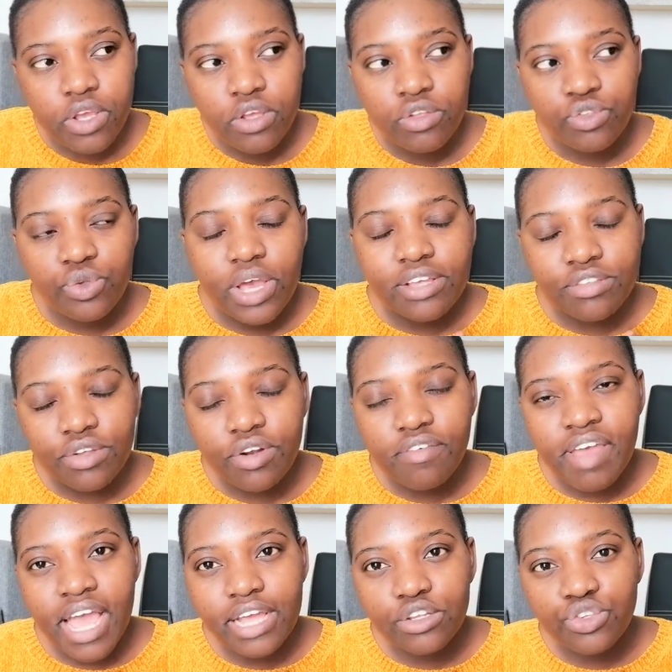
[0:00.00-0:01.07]
So I sort of
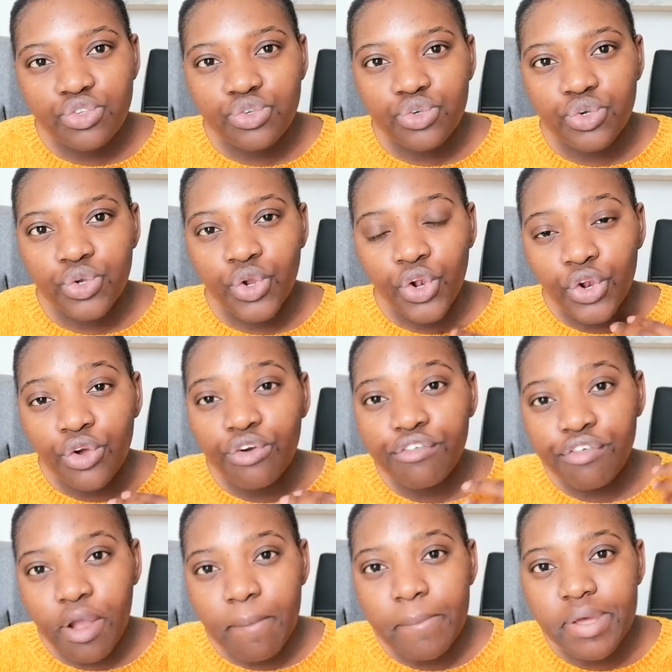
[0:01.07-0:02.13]
had to look
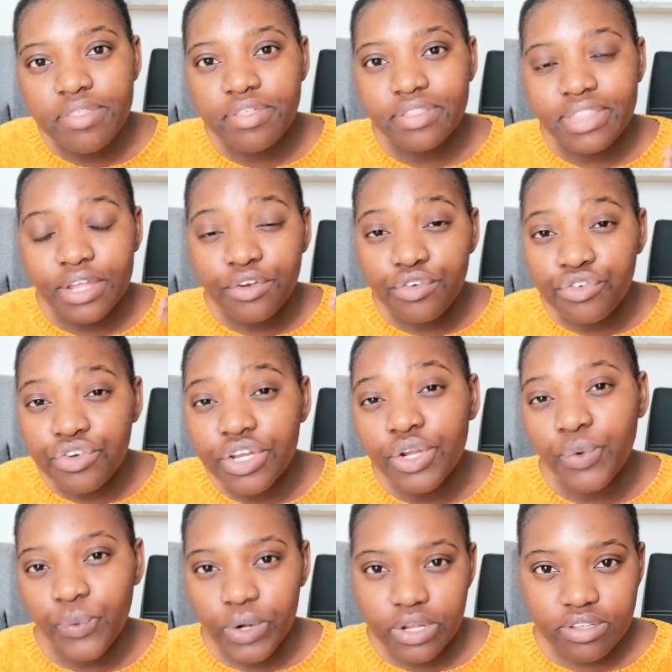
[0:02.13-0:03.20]
for a method that really
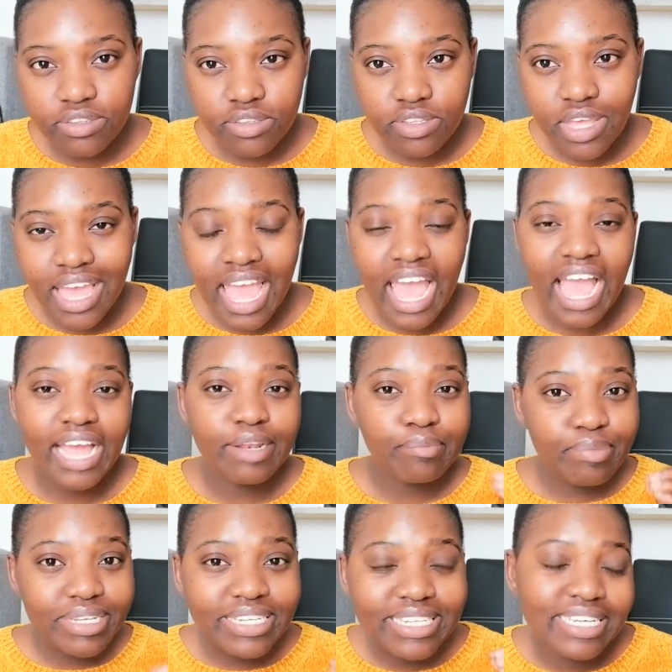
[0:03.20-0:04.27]
works and
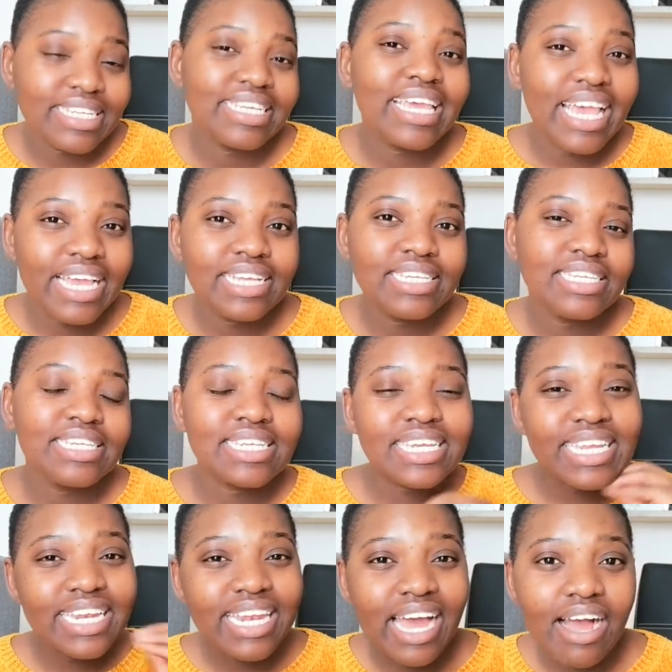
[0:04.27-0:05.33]
be dedicated
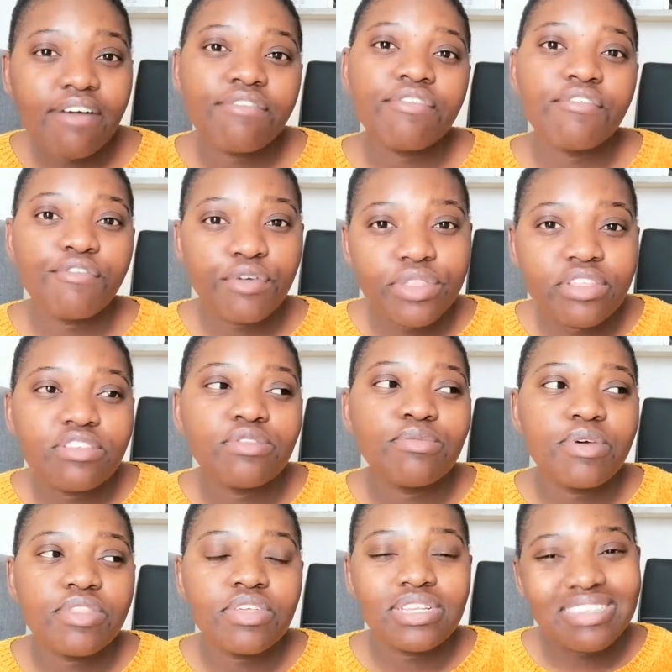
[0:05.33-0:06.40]
enough for this
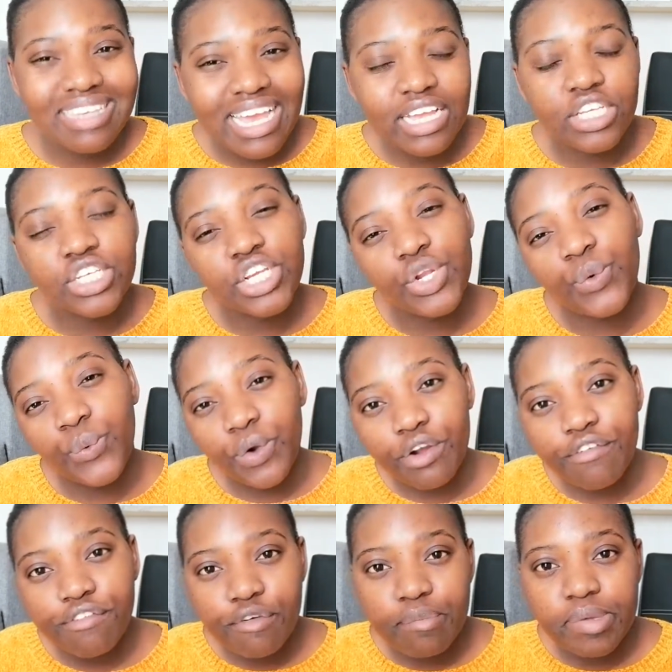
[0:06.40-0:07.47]
method to actually work
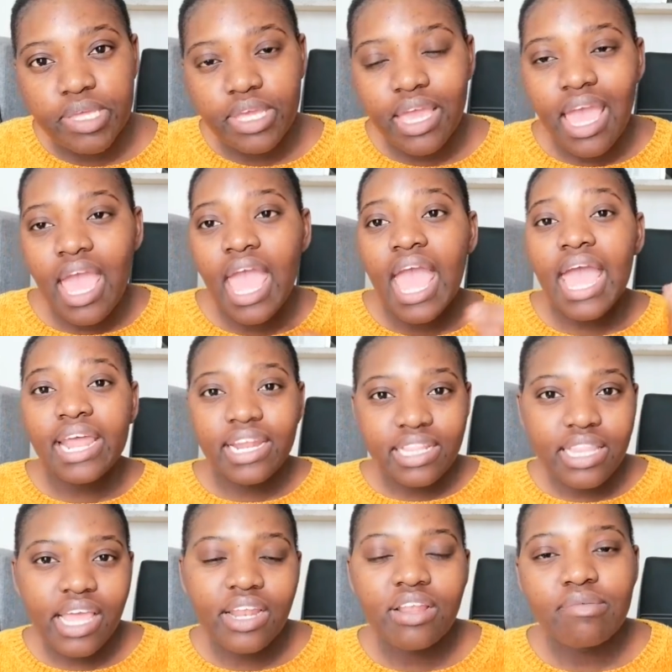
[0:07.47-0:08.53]
for me. And at
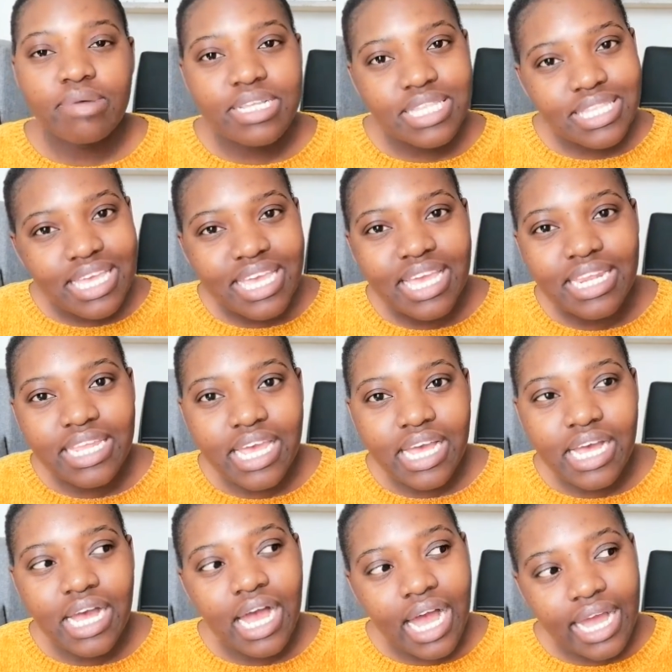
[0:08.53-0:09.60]
the end of my second year,
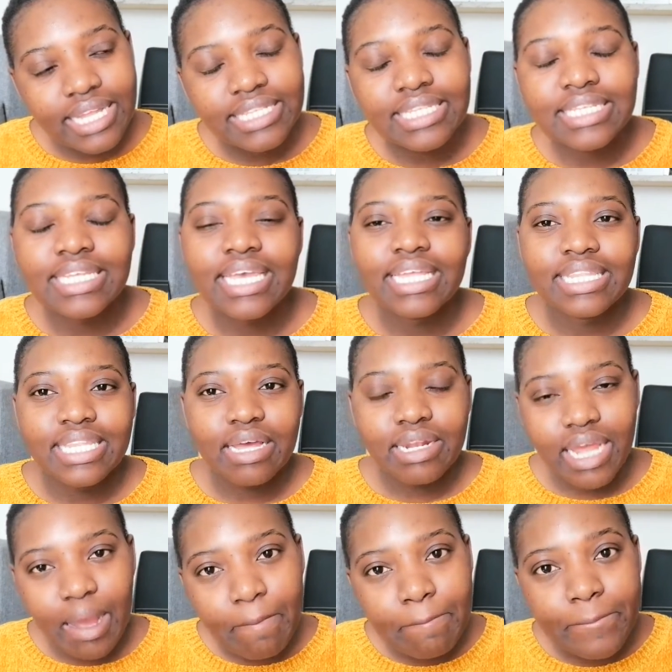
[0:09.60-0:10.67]
I did get that
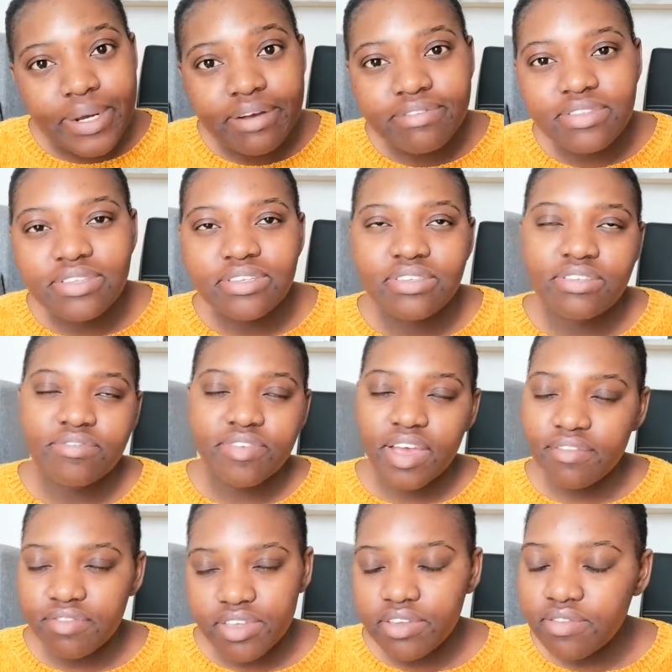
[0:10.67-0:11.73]
above 65
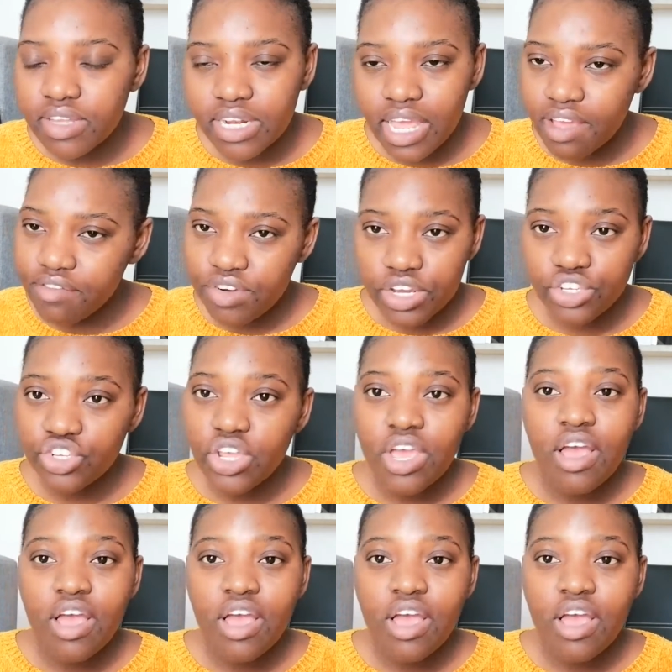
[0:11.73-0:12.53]
even average